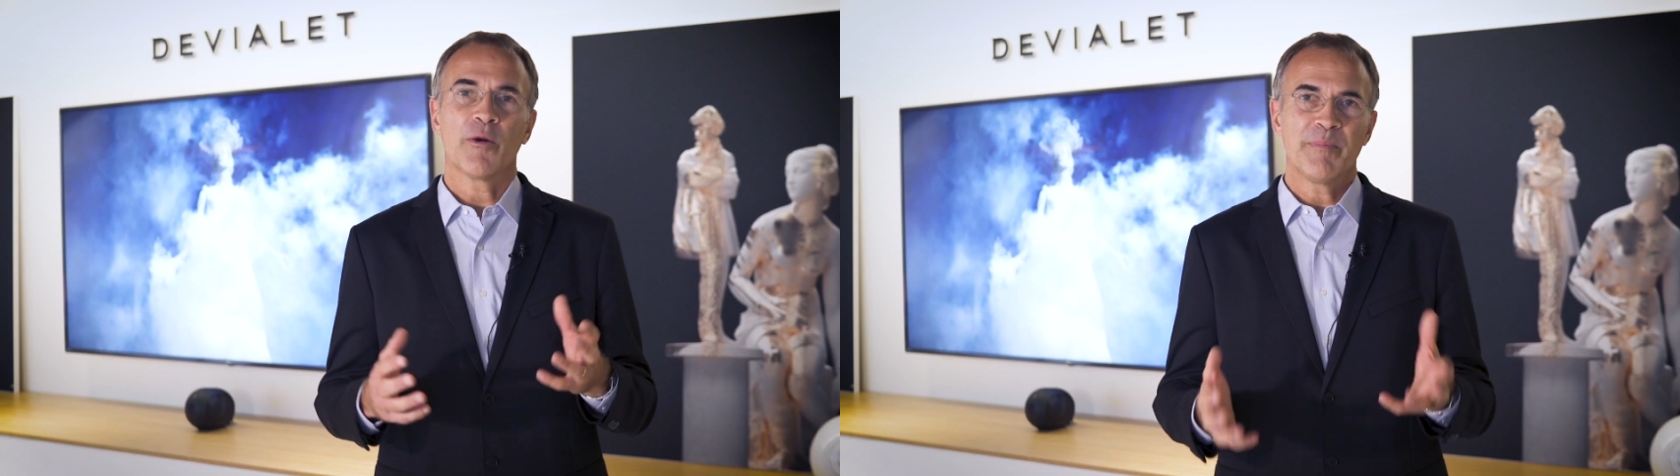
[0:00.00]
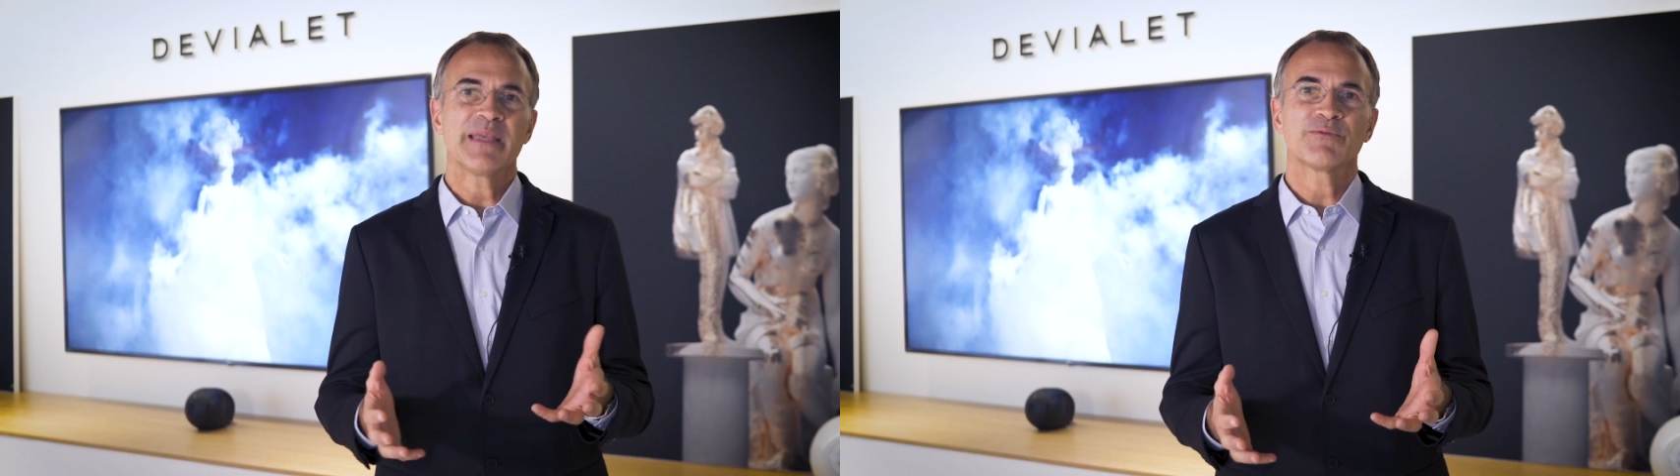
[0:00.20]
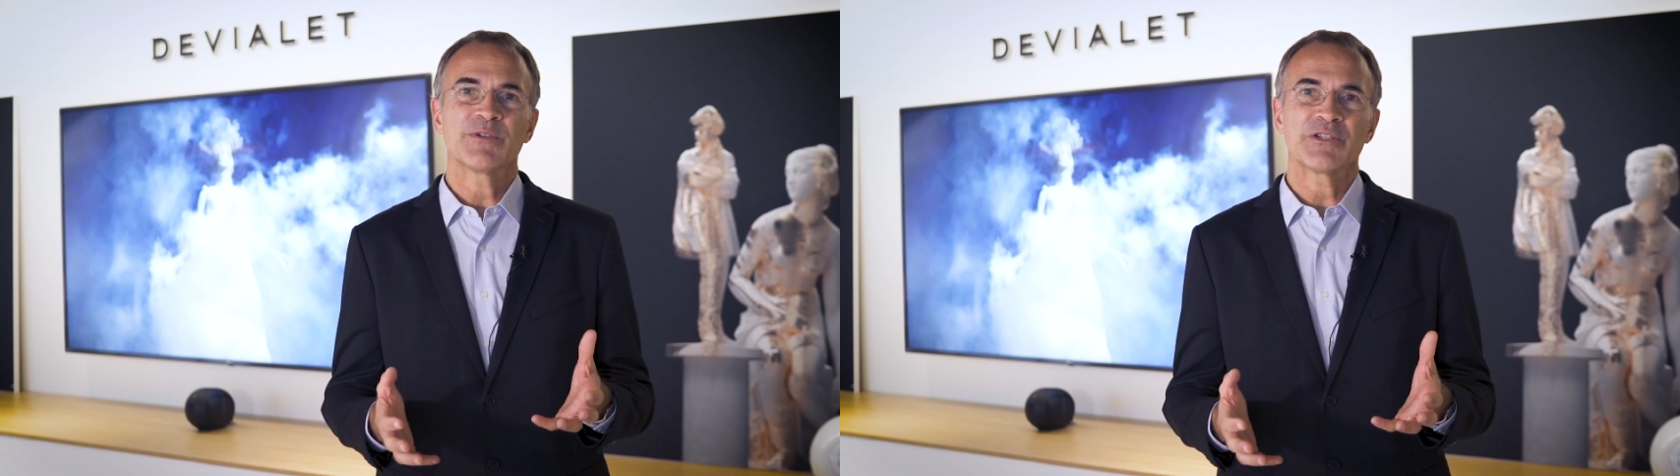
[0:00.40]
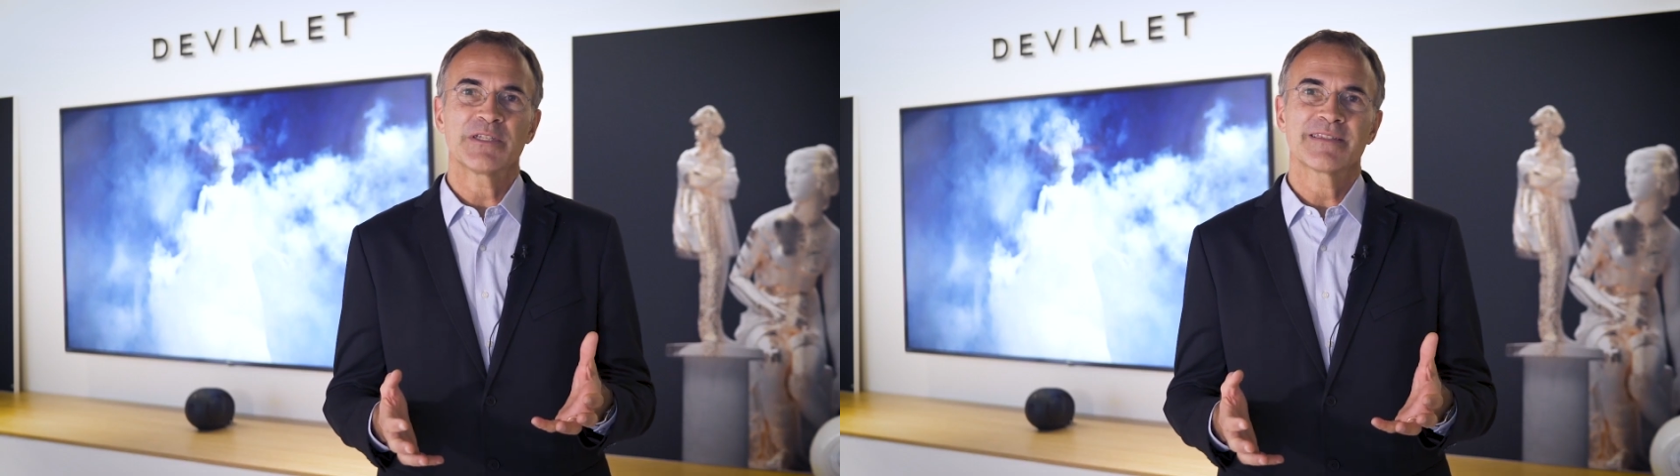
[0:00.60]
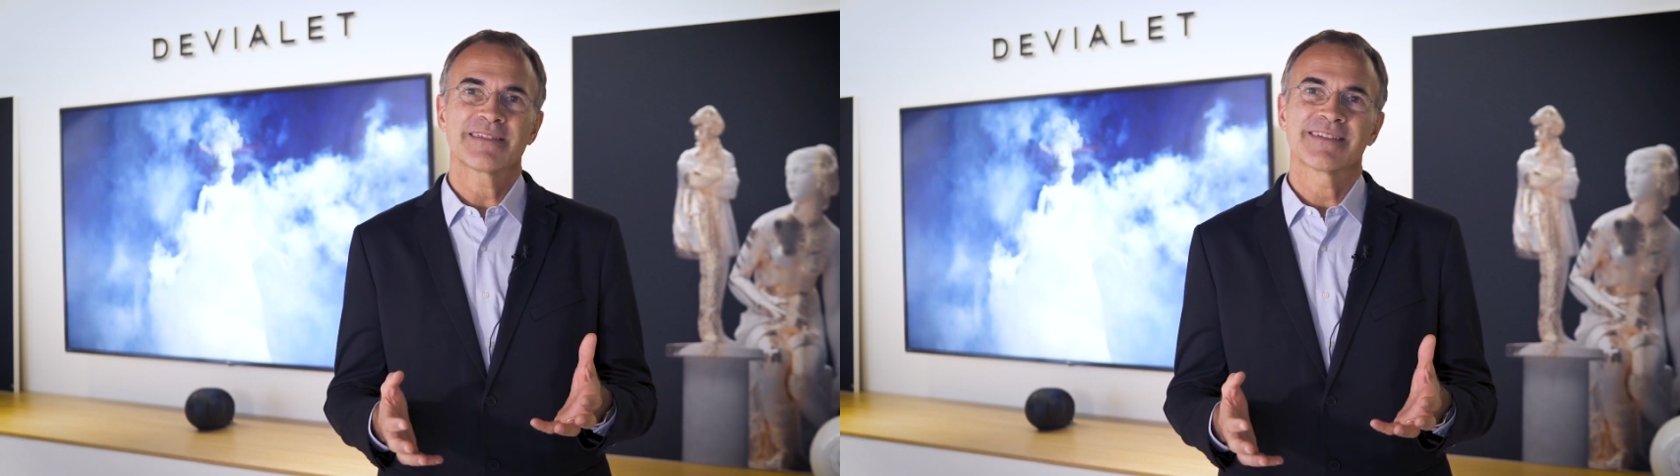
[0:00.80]
Our best
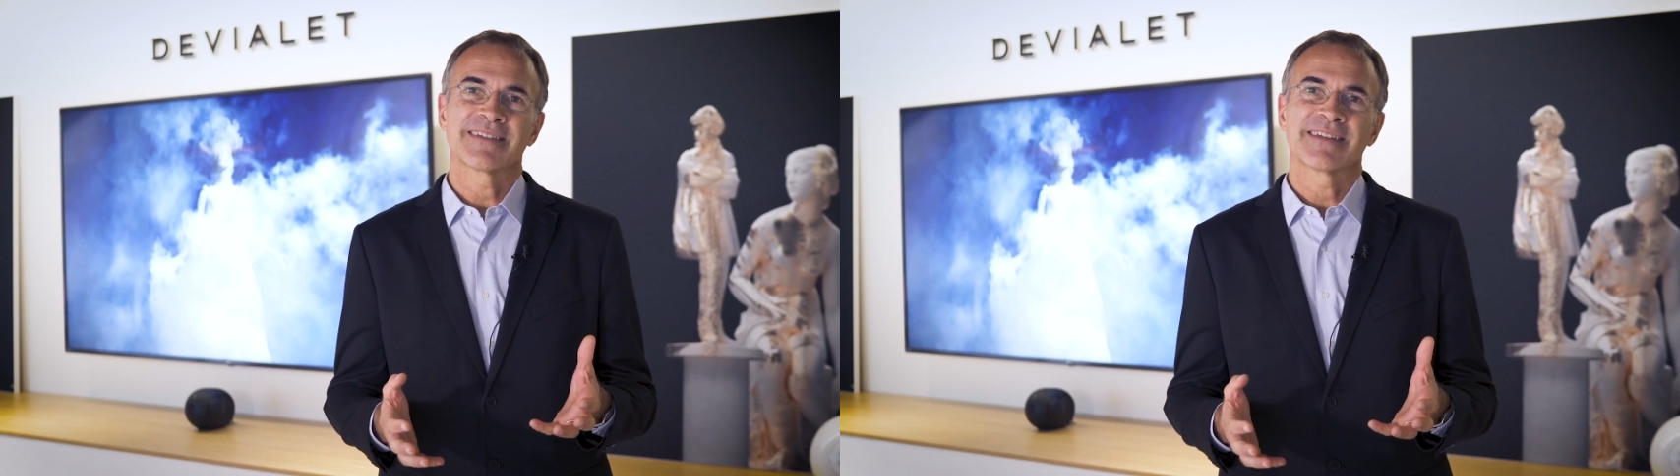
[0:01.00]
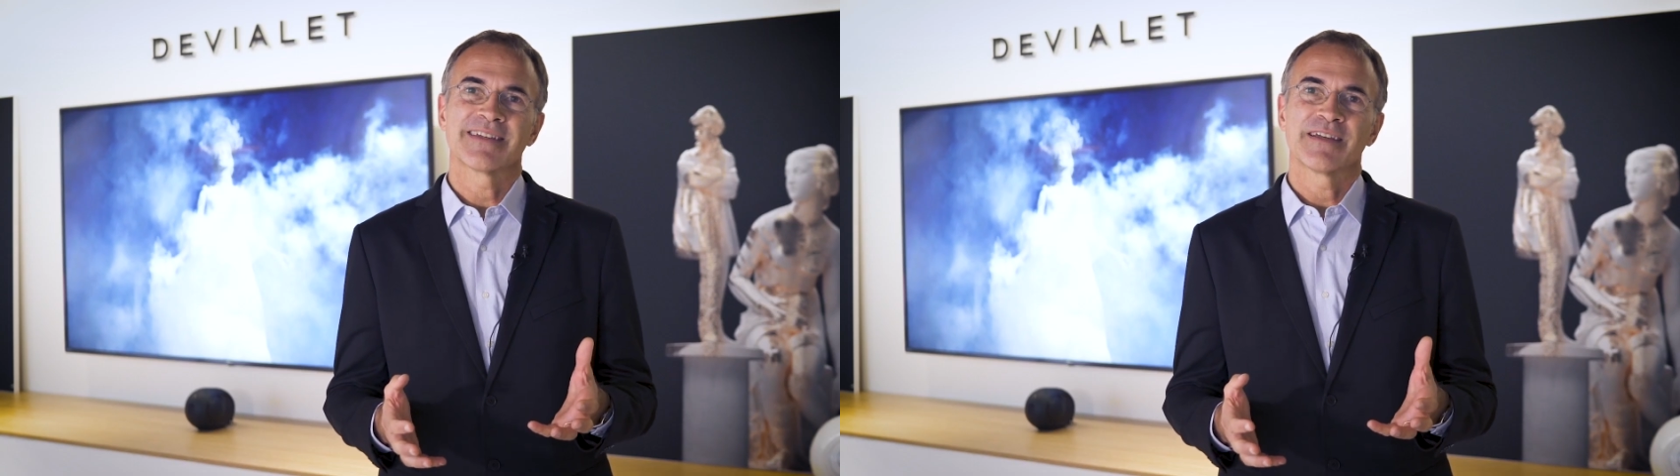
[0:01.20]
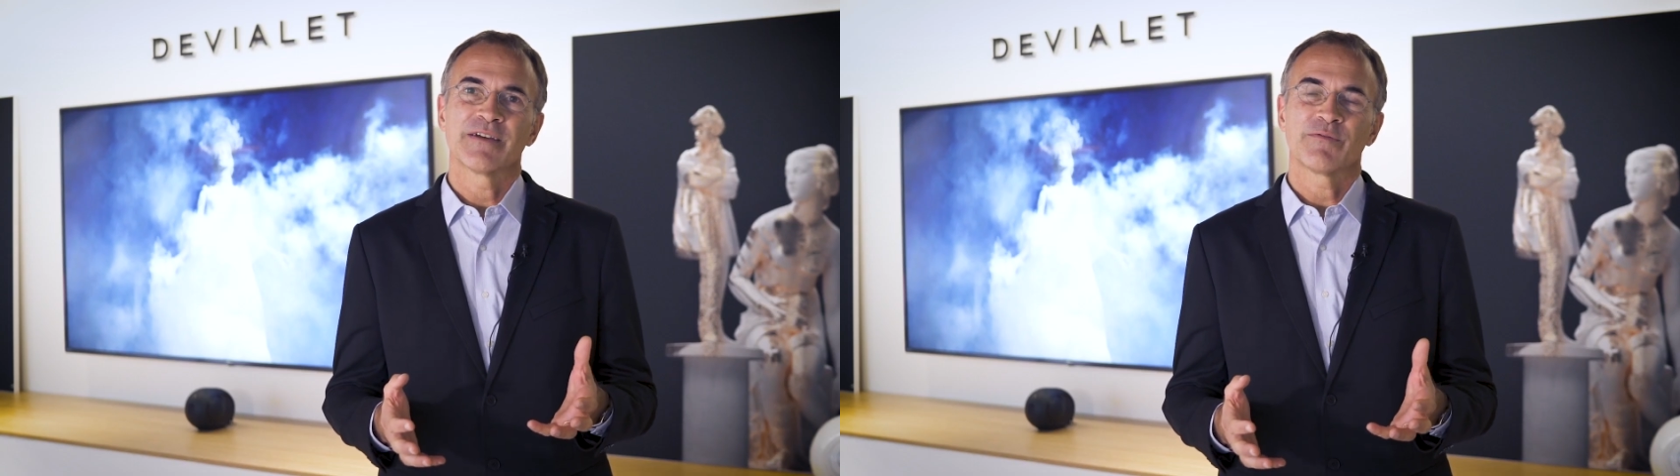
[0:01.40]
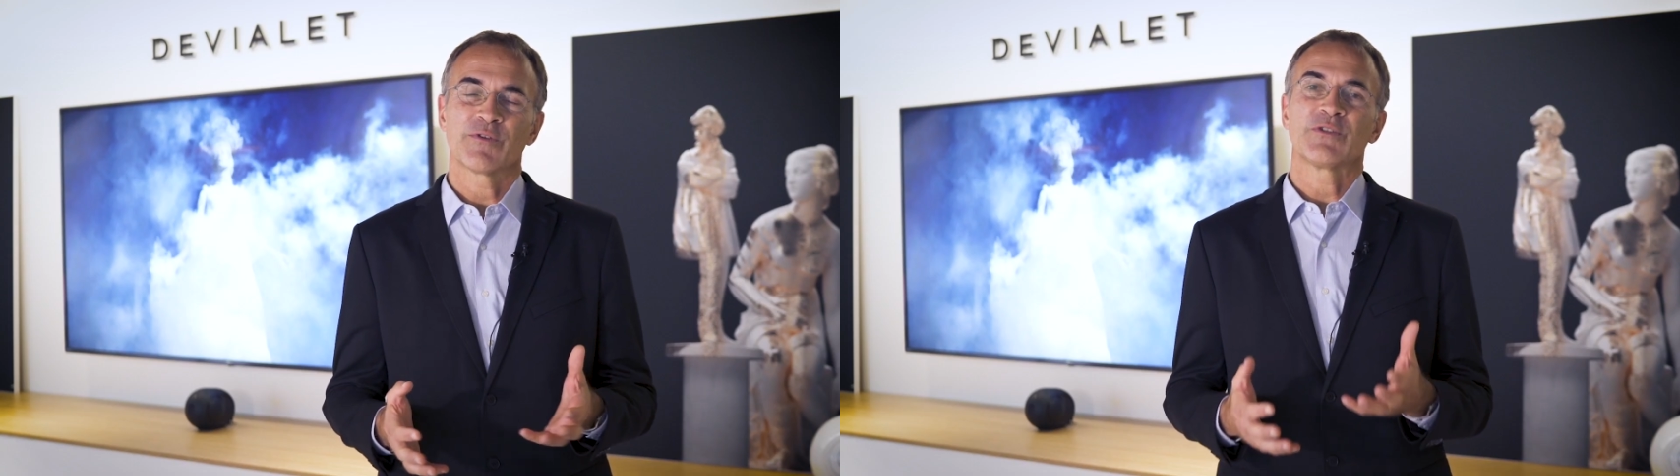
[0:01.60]
wishes for